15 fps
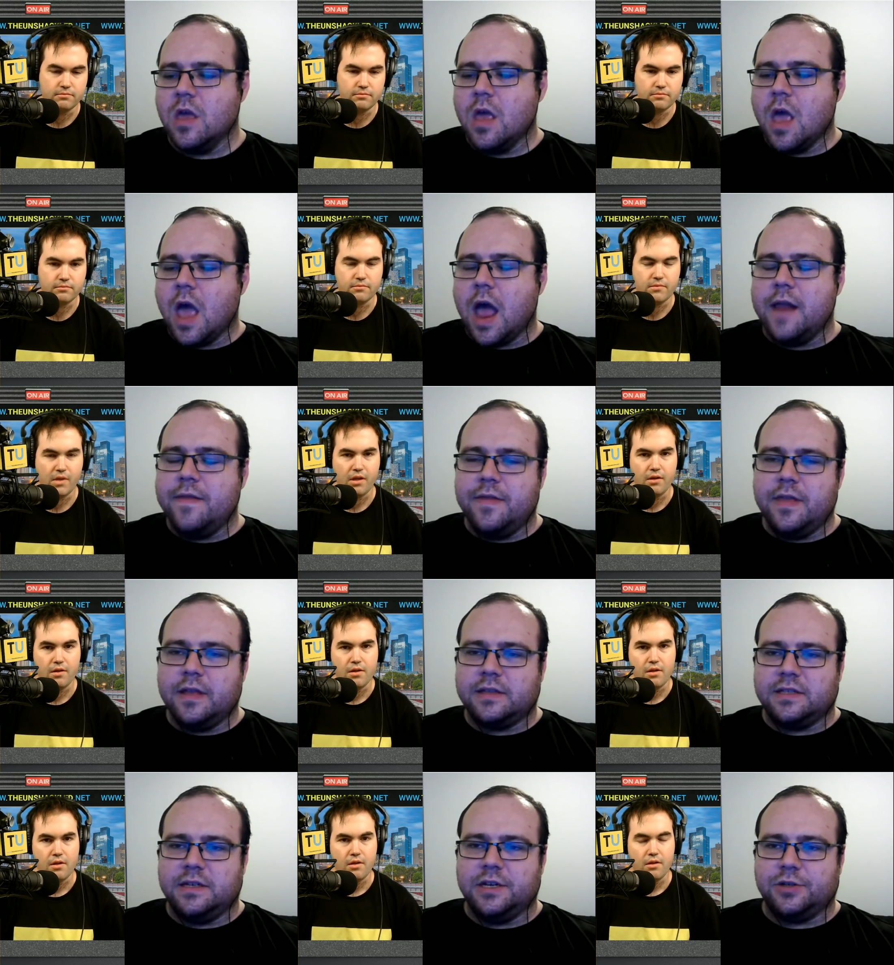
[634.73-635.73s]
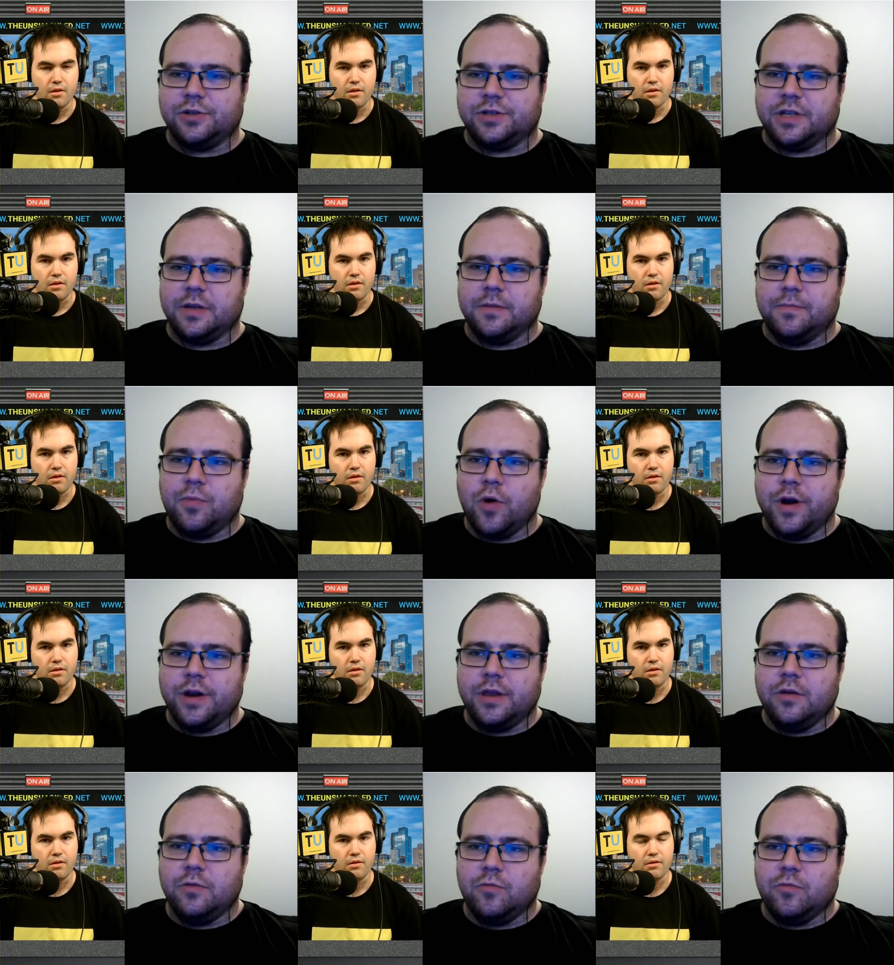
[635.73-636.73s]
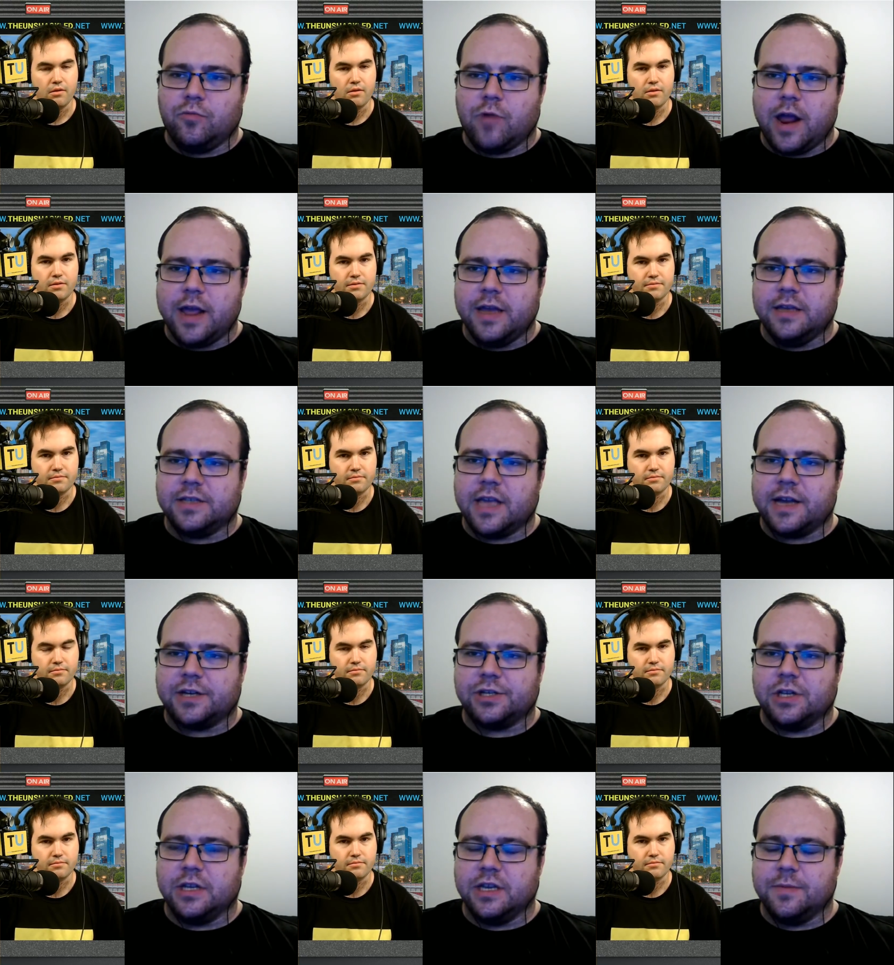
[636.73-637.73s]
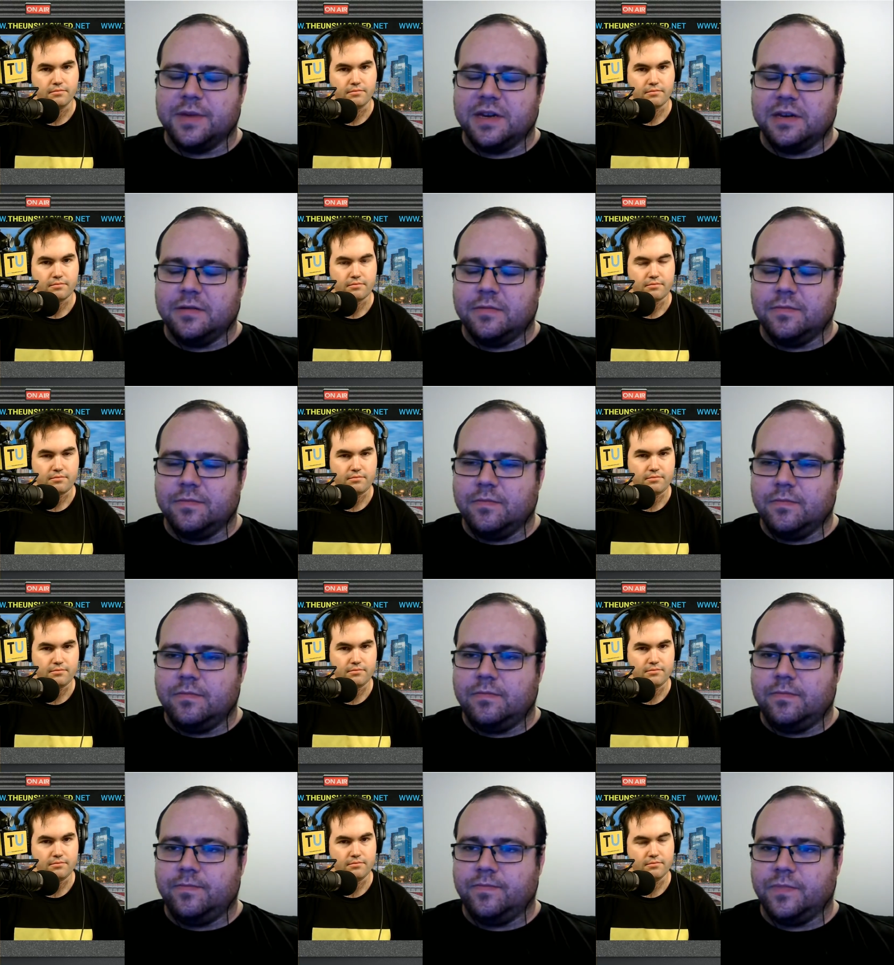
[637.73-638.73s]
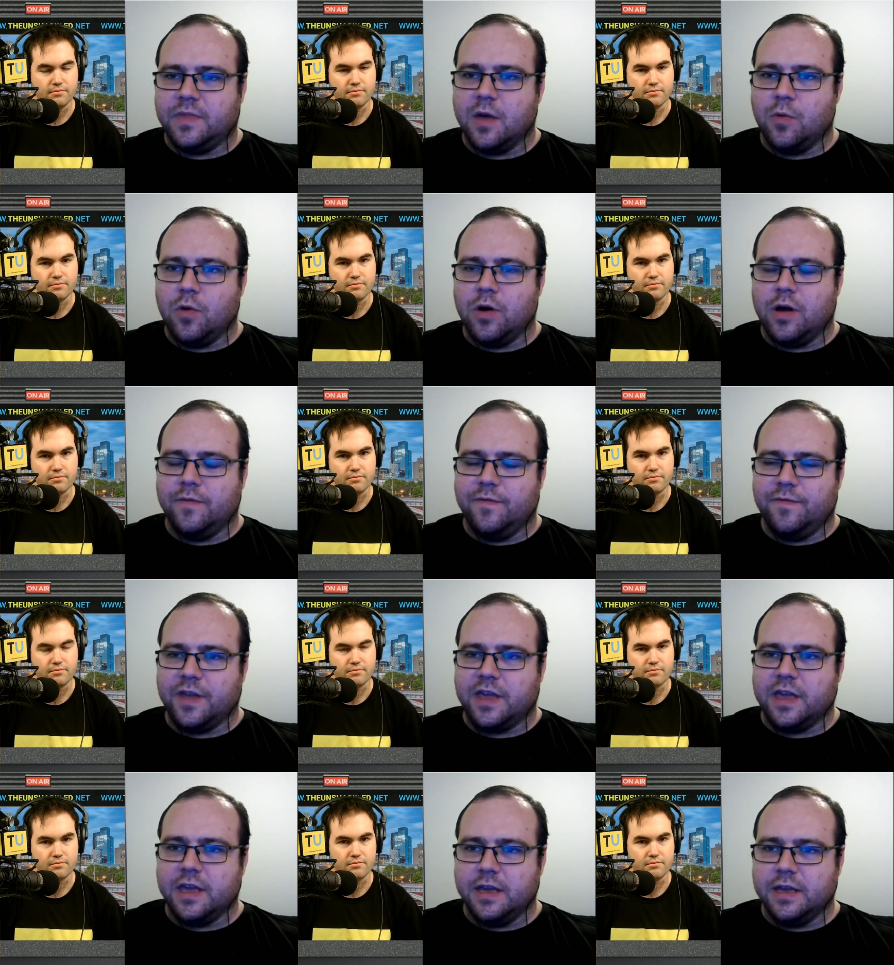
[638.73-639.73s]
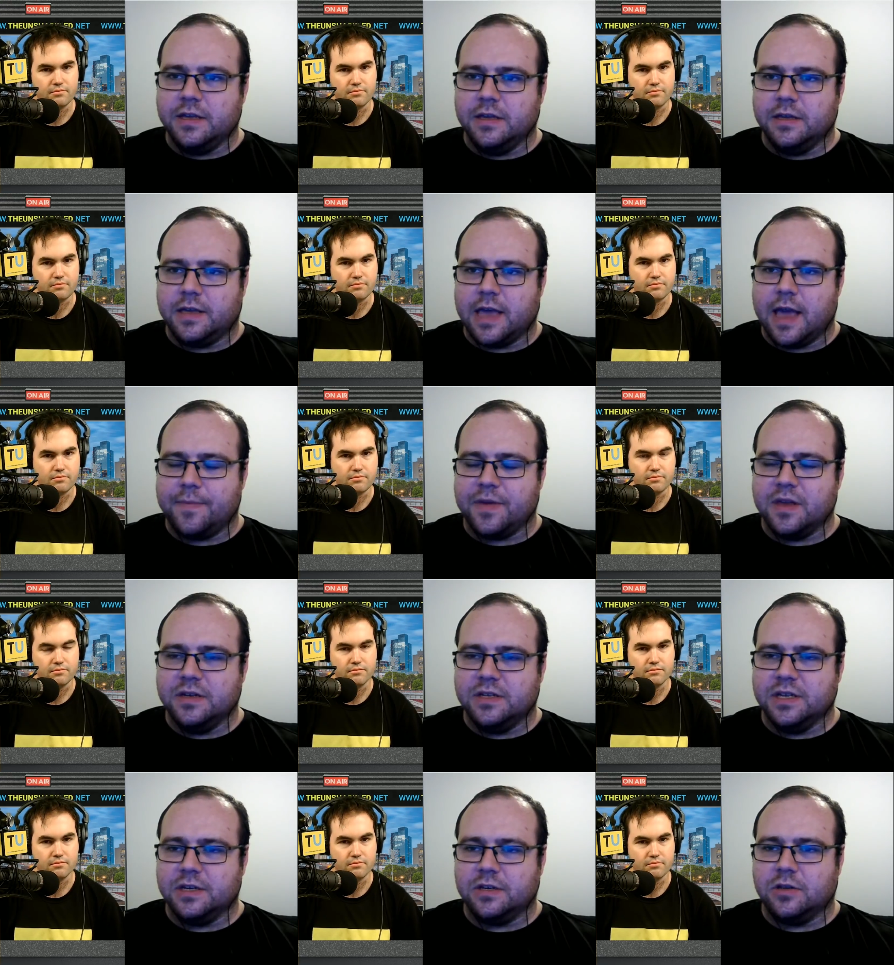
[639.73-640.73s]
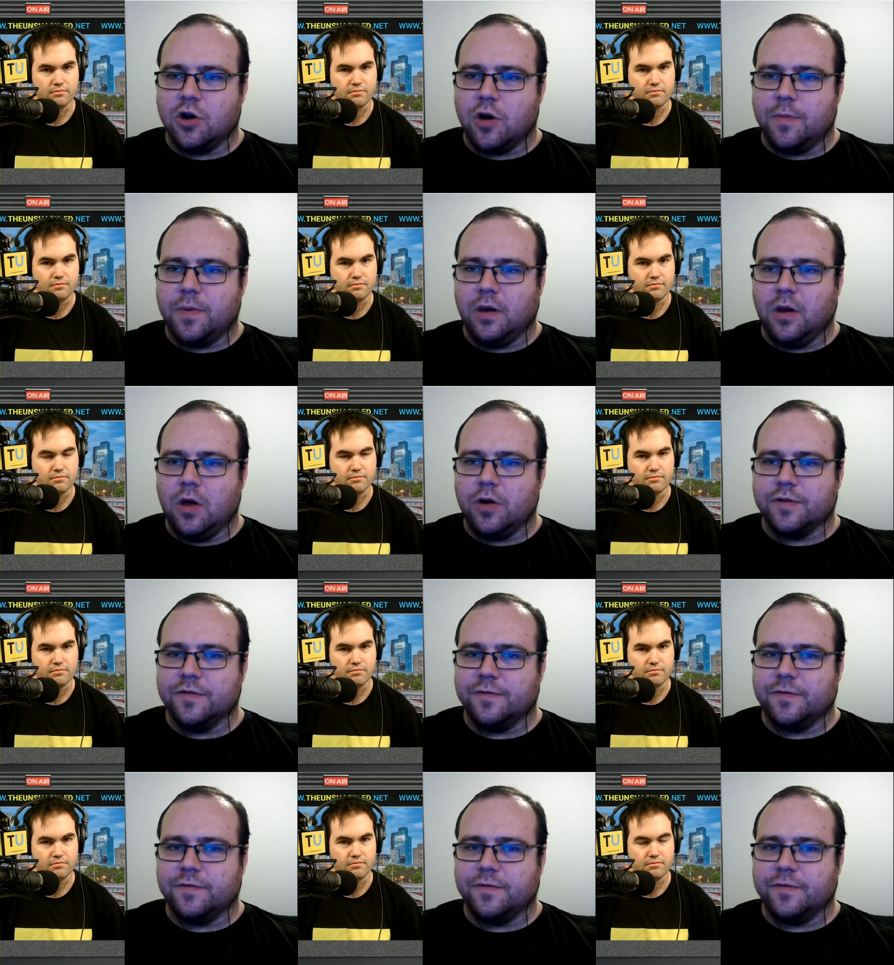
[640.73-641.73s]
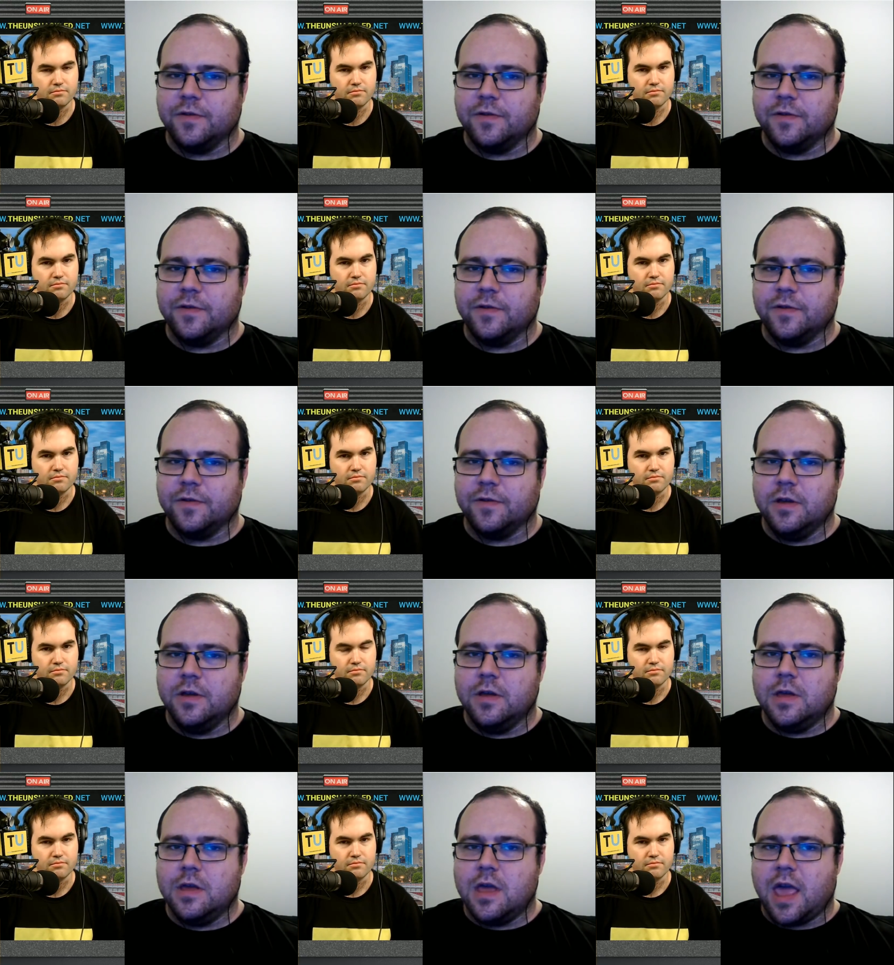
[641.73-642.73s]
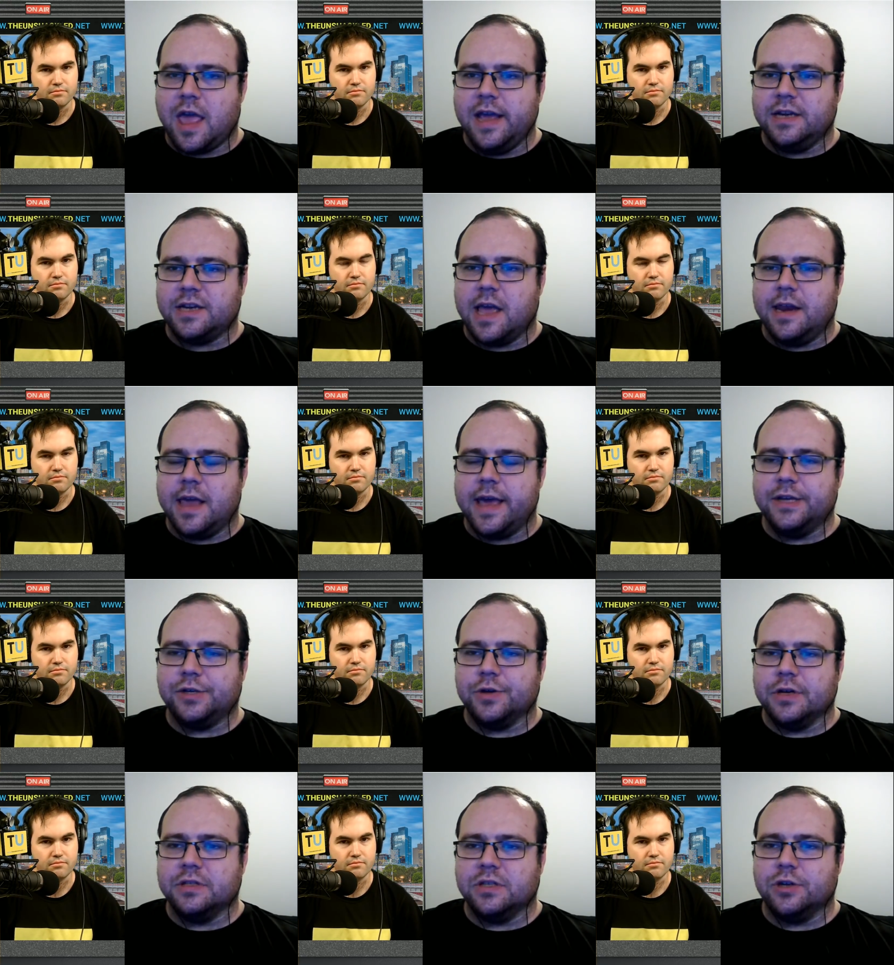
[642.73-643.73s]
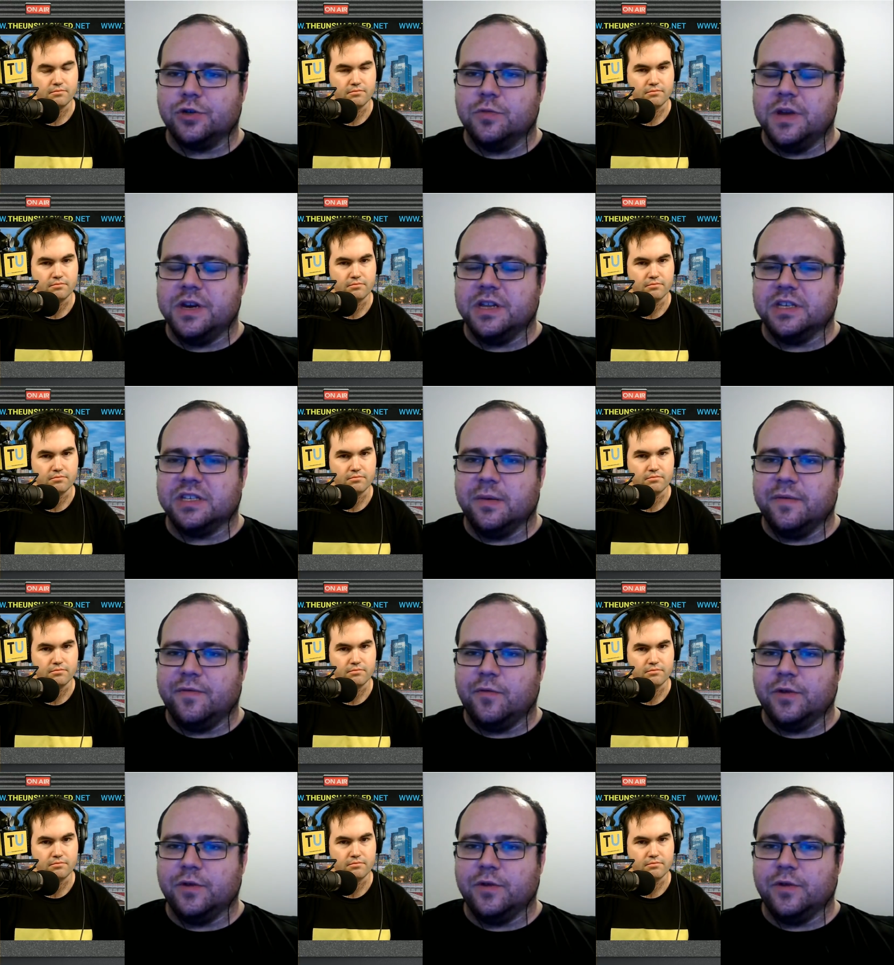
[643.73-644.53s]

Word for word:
Speaker 1: And that's an interesting point you raise, actually. I mean, there were Vikki Campion did cop a lot of heat and hatred in social media, some of